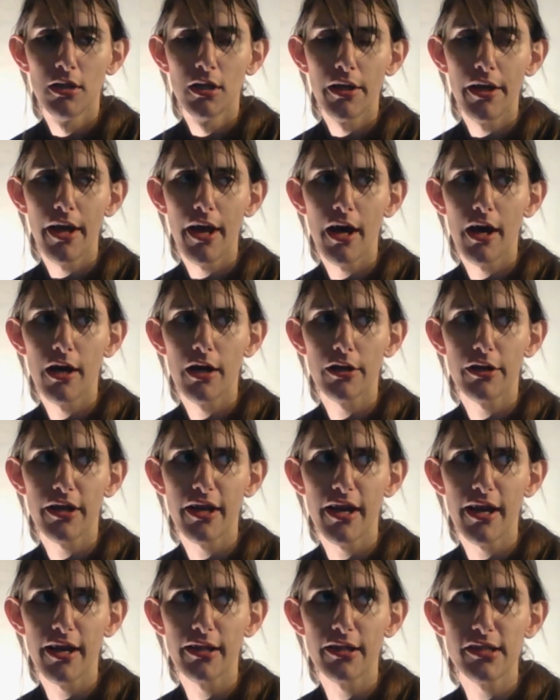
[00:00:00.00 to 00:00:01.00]

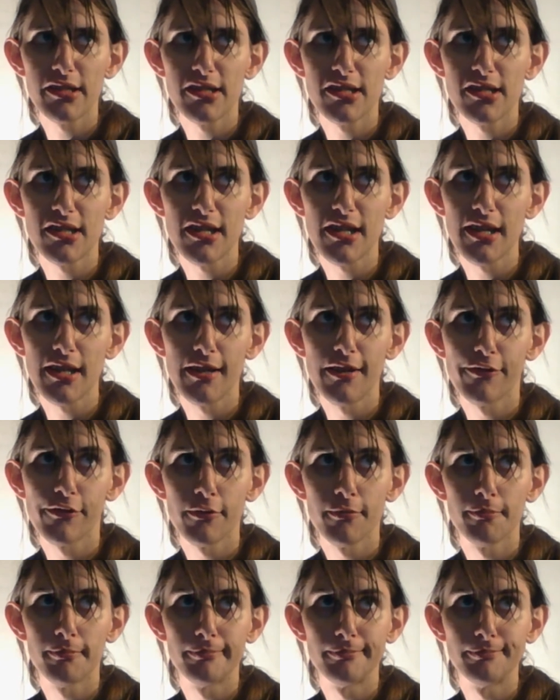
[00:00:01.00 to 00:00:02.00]
Okay, let's see.
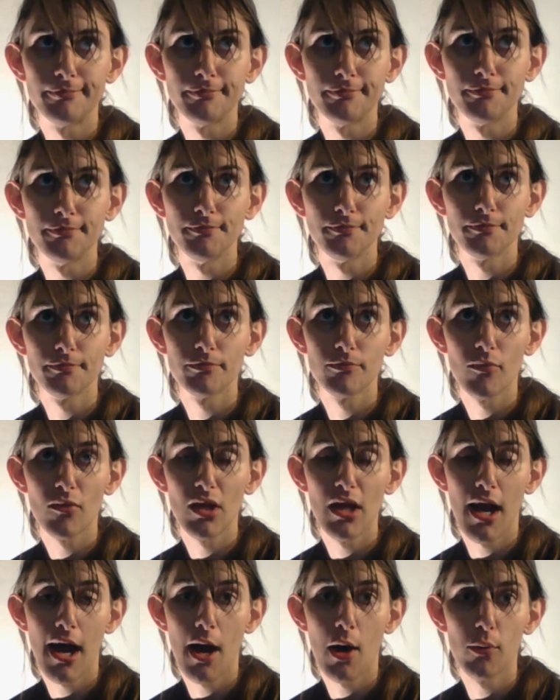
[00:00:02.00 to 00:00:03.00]

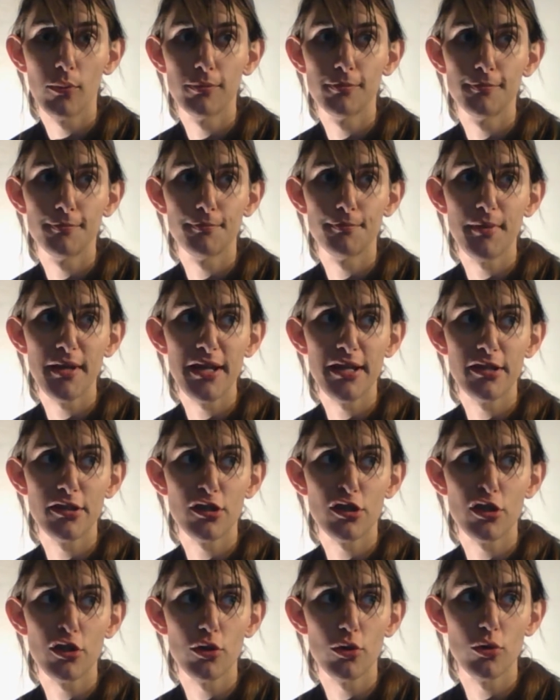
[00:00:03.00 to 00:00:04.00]
I've been
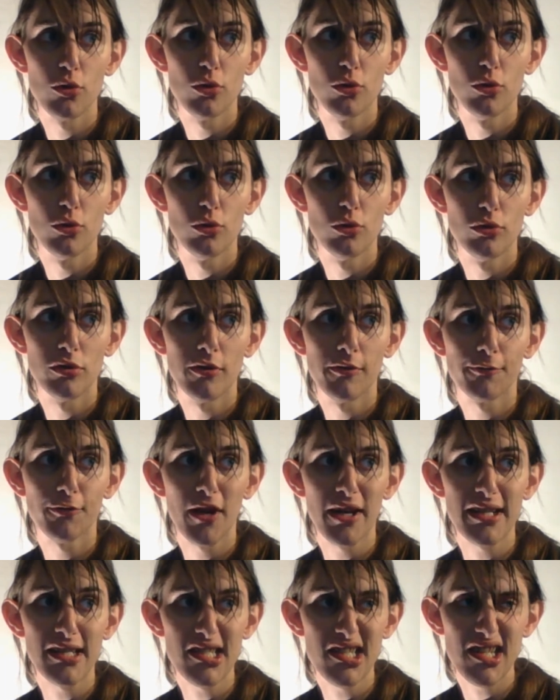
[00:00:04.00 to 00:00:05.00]
to the
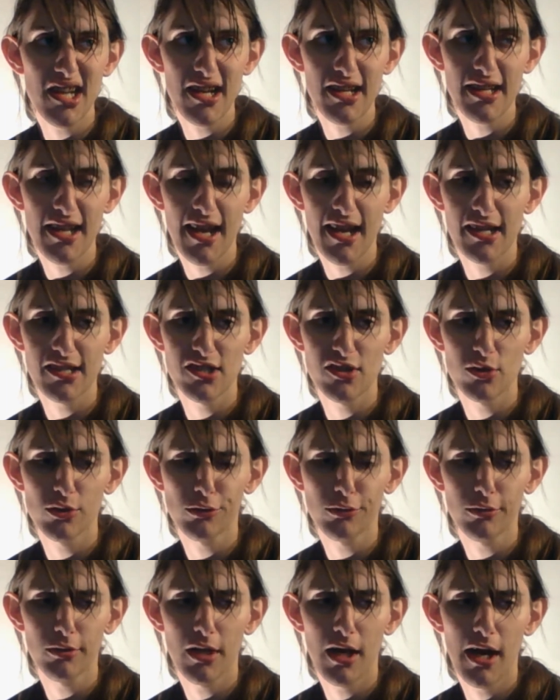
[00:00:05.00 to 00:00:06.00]
Frankenstein
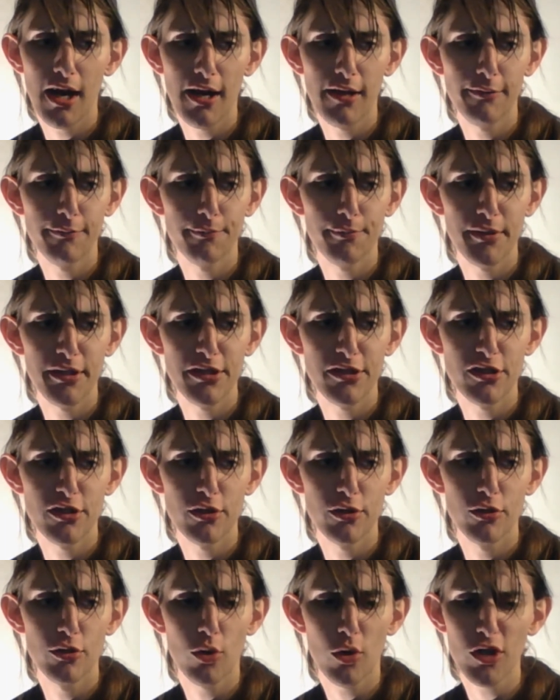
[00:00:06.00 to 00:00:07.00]
Castle. I've been to
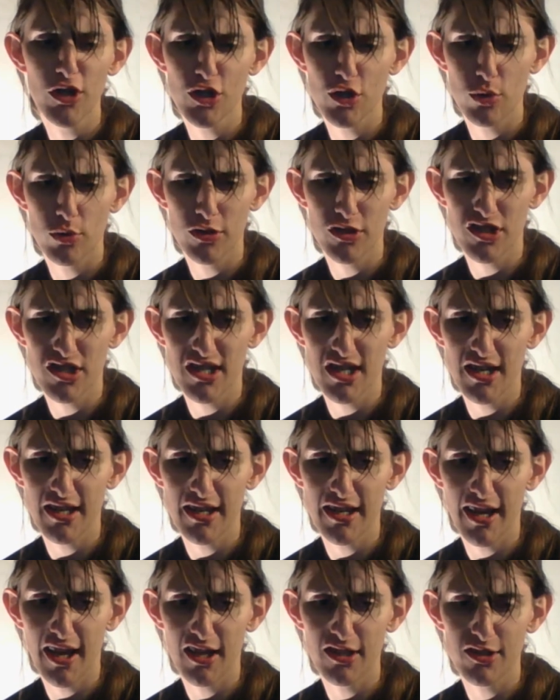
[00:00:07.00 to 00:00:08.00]
Neuschwanstein
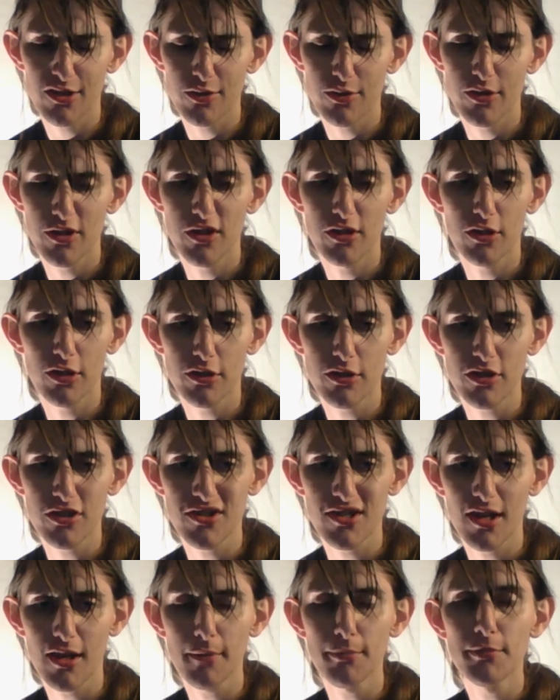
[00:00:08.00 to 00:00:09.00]
Castle. You can look those
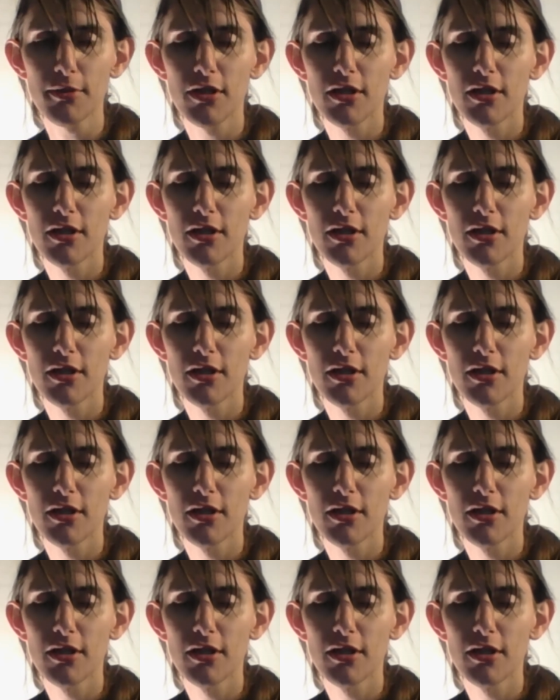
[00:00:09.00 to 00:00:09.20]
up.